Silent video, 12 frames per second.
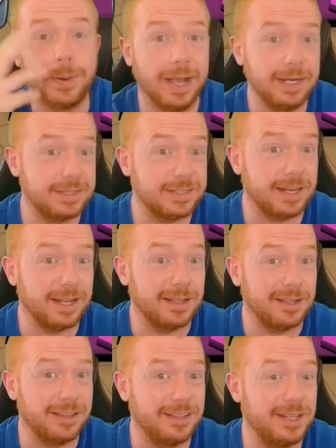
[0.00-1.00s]
But
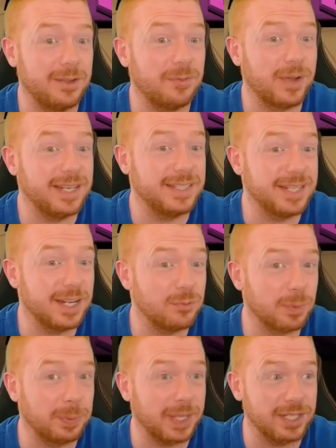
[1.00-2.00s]
if I
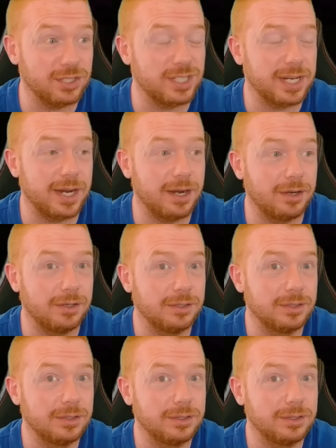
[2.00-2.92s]
did replace chair